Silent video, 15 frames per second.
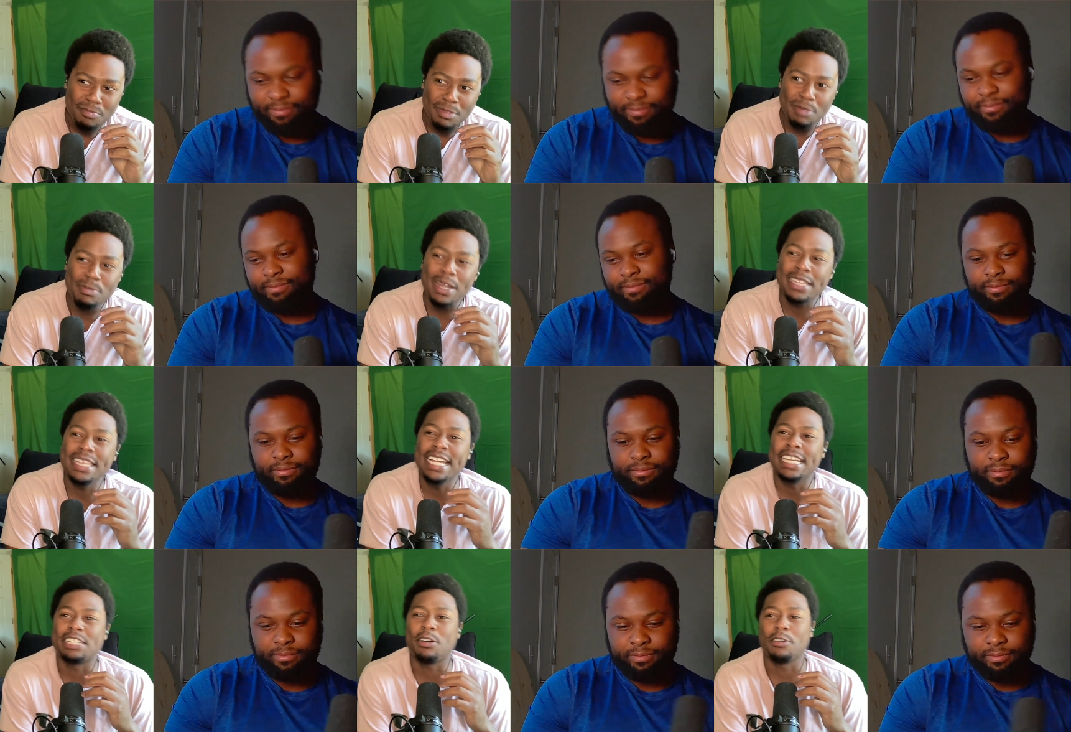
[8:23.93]
Speaker 1: but I
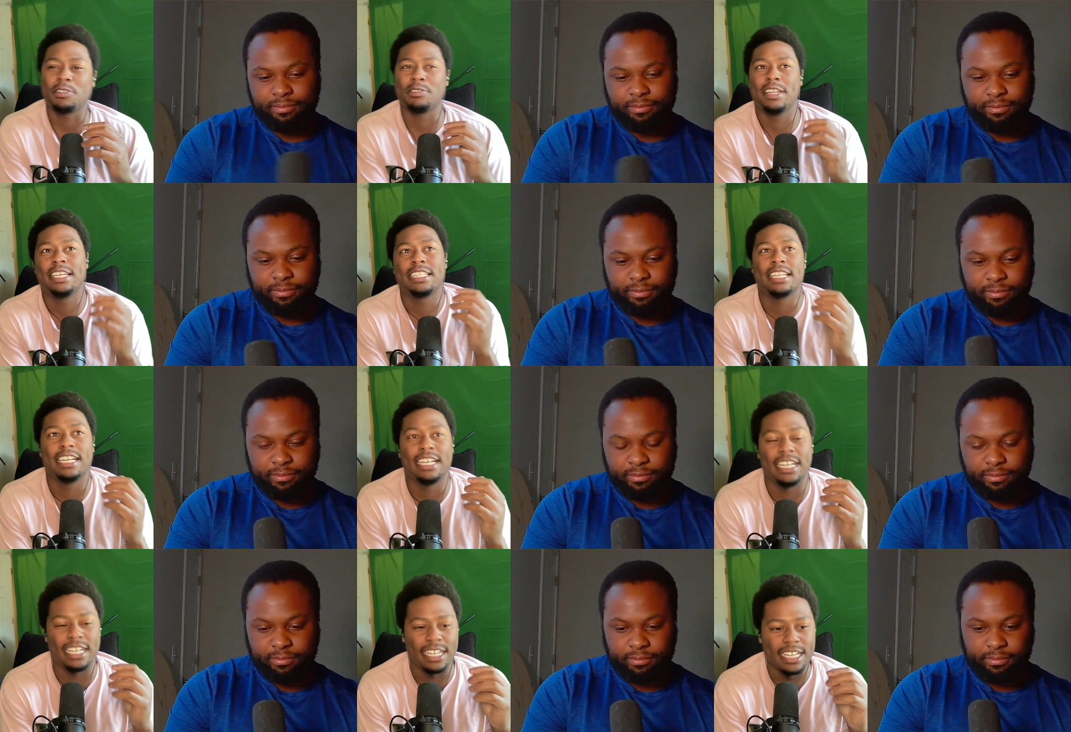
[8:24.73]
think it's also like
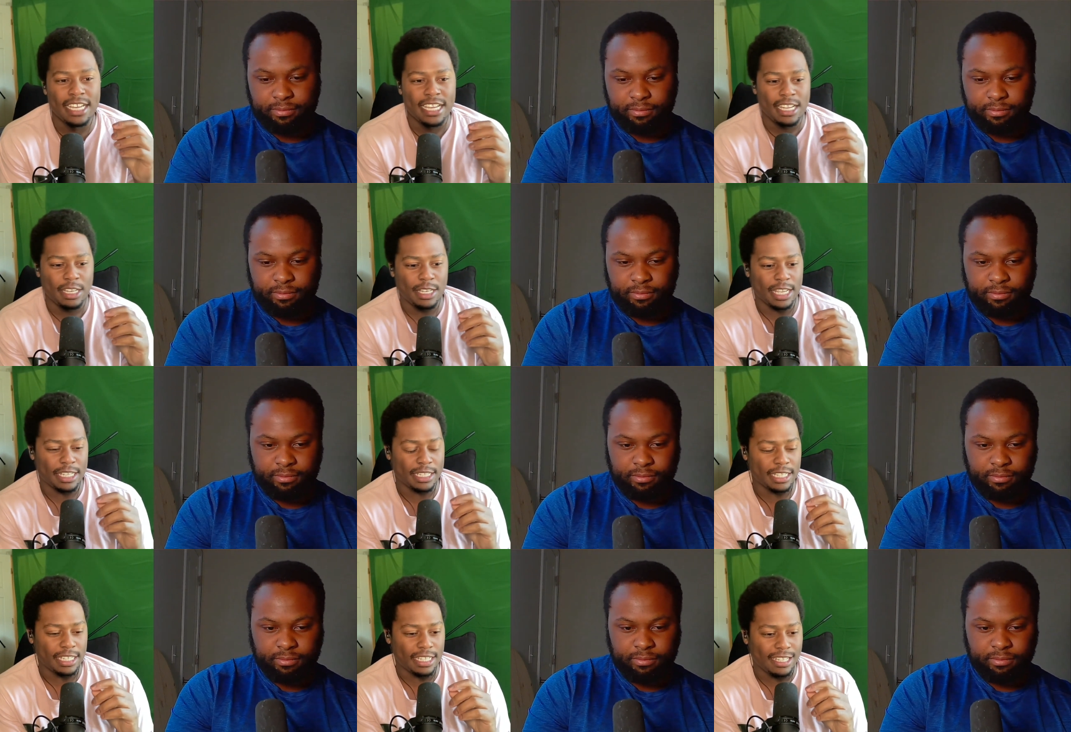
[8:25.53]
uh like
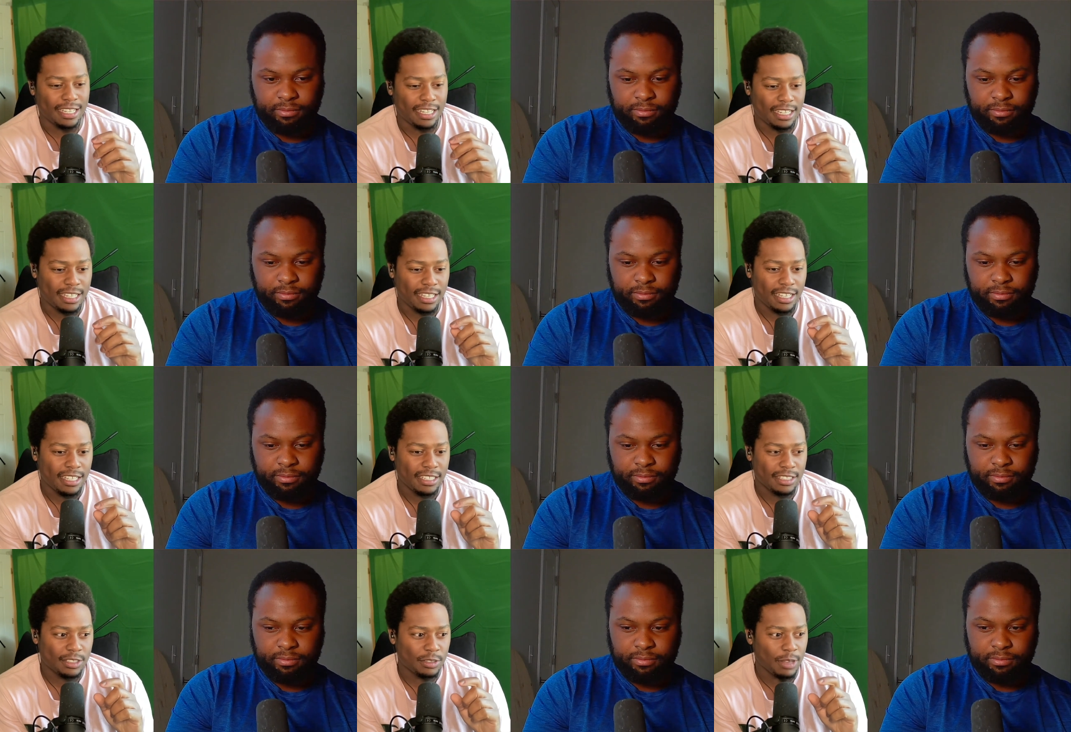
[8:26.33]
the
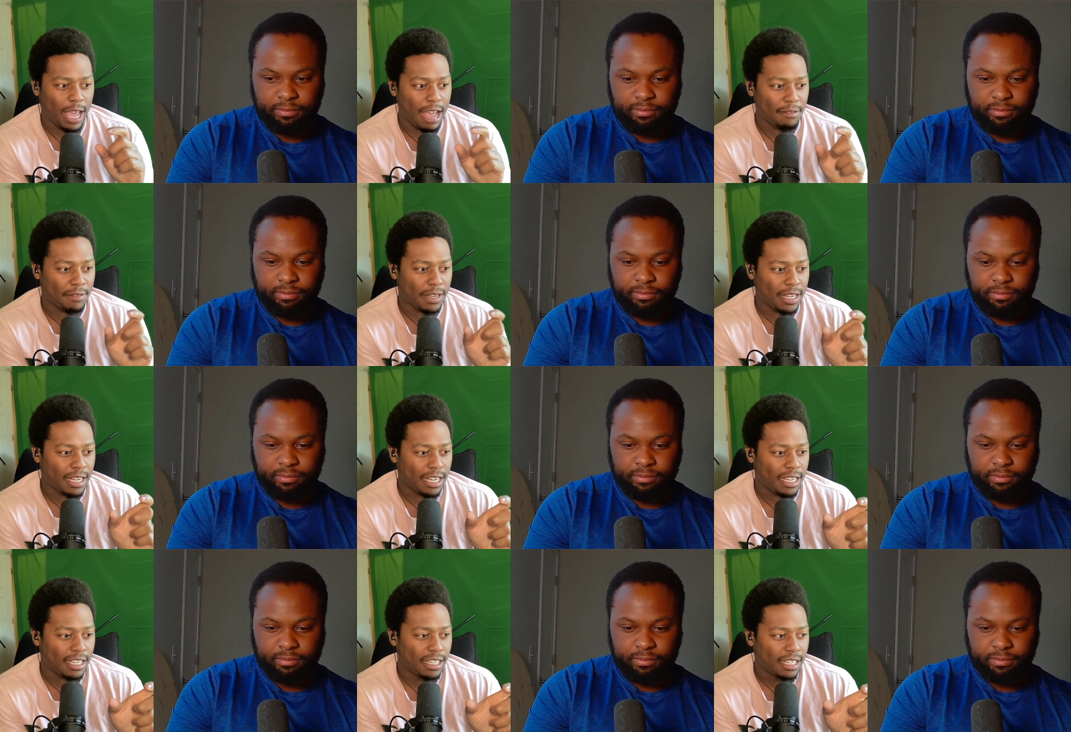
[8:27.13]
you have
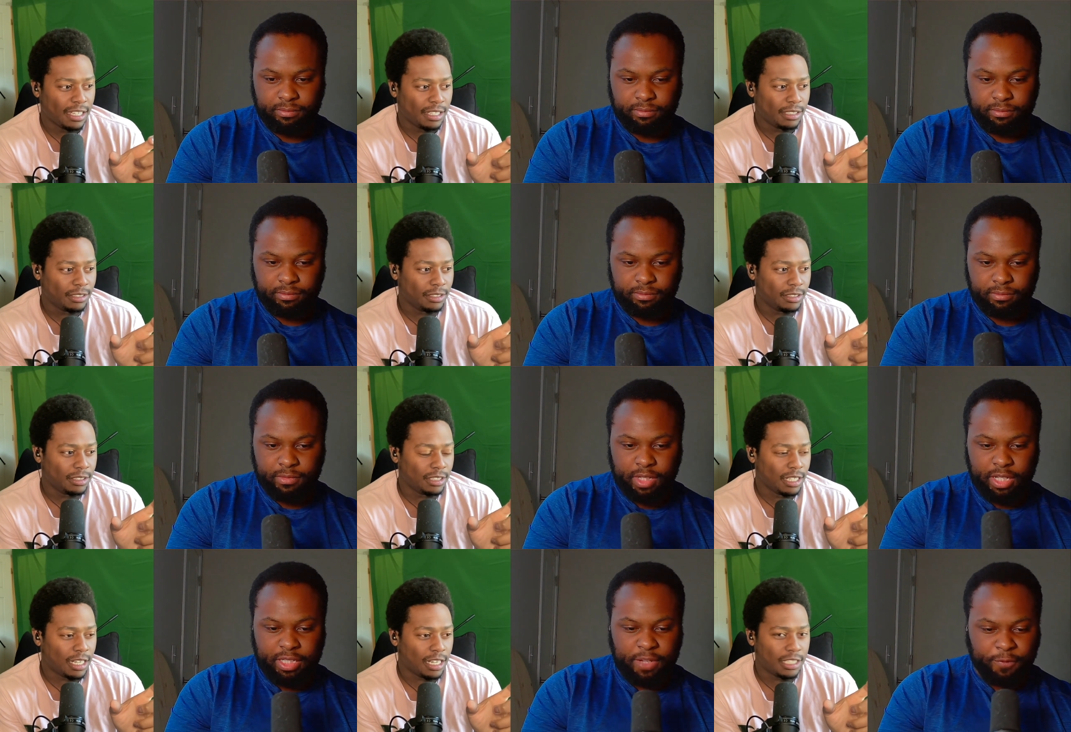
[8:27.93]
a
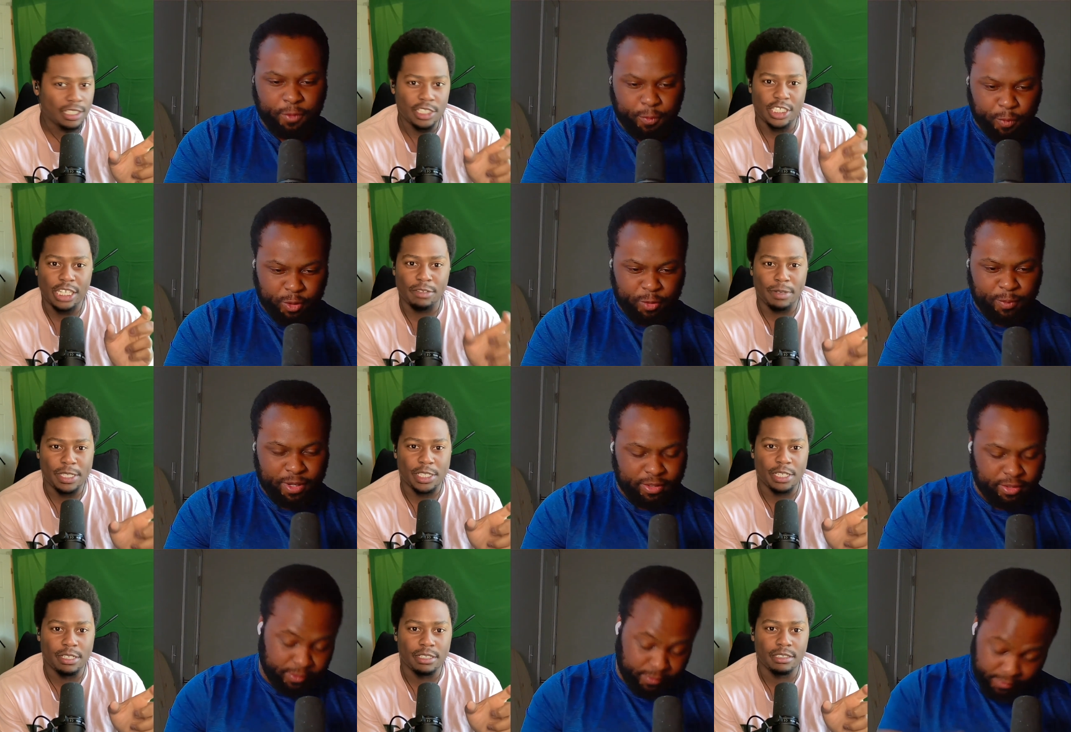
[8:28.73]
uh, the it's
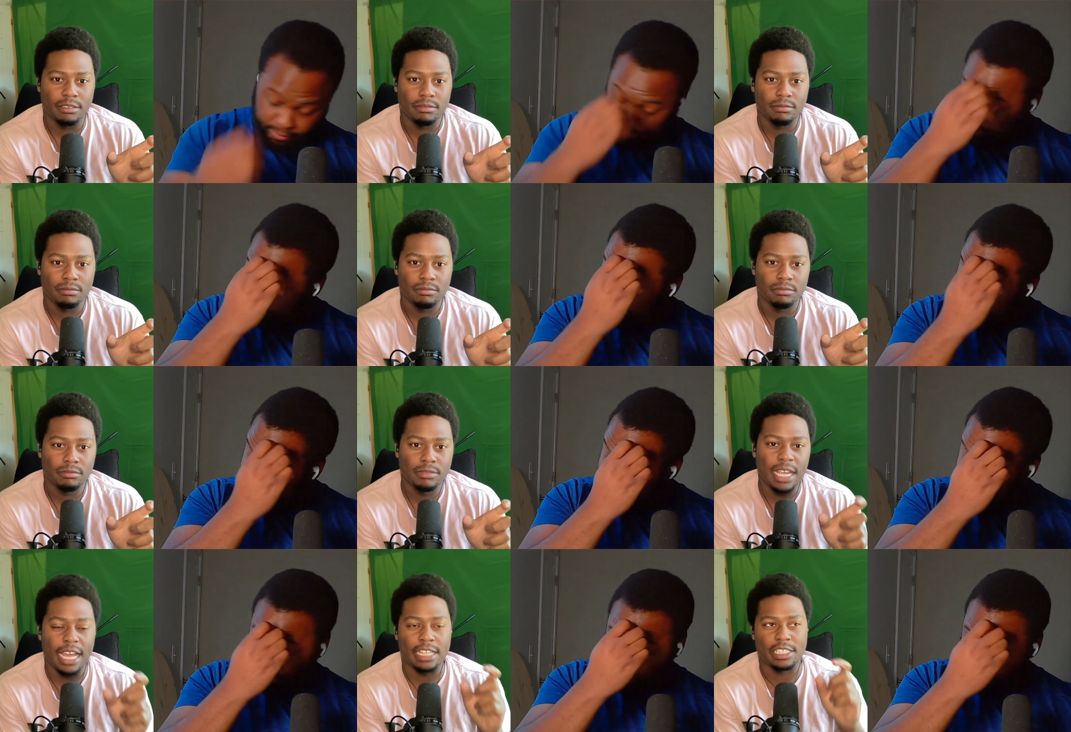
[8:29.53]
generation perspectives.
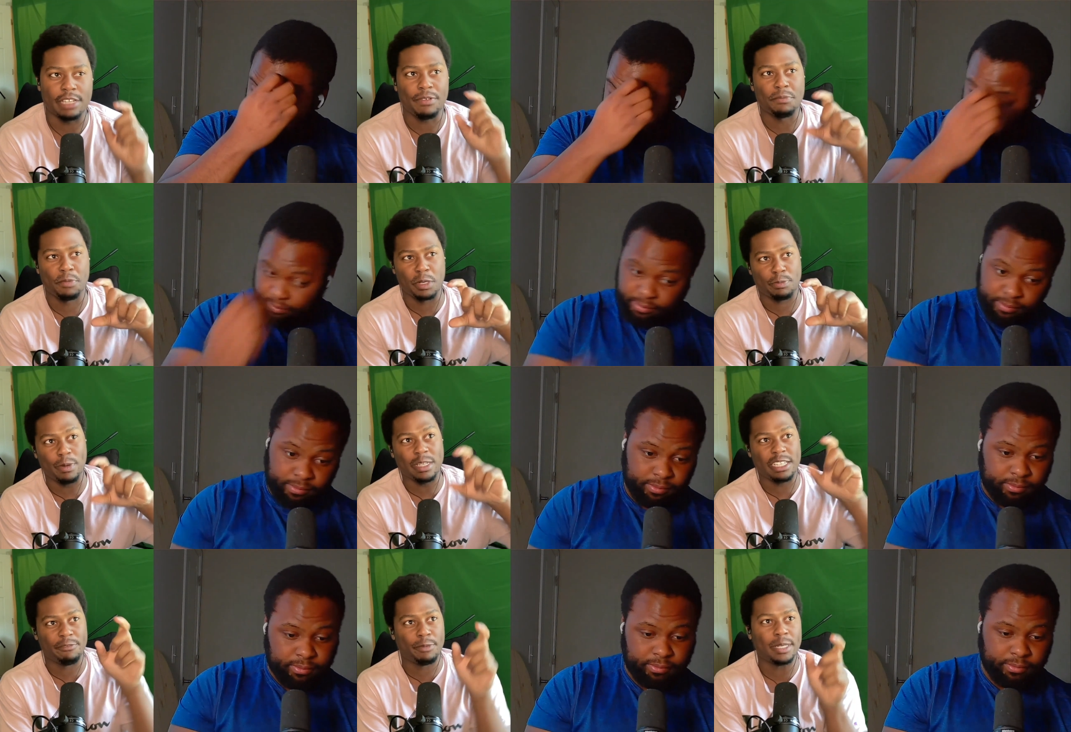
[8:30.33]
Yeah, it's different
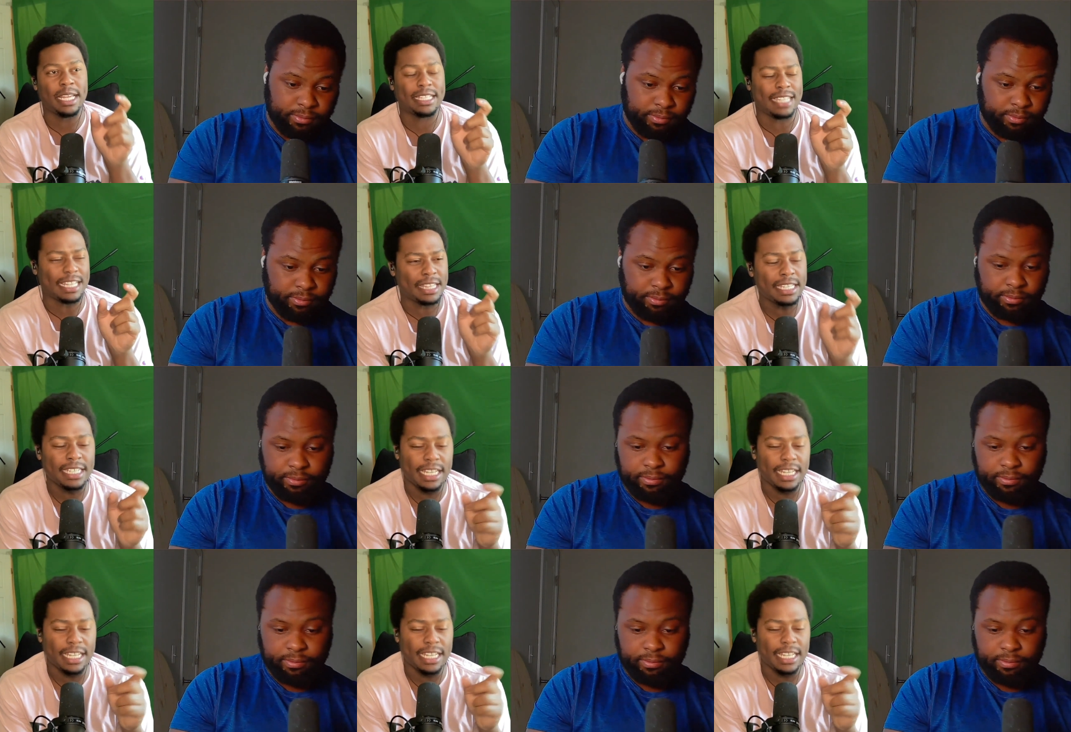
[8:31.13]
perspective, but like I think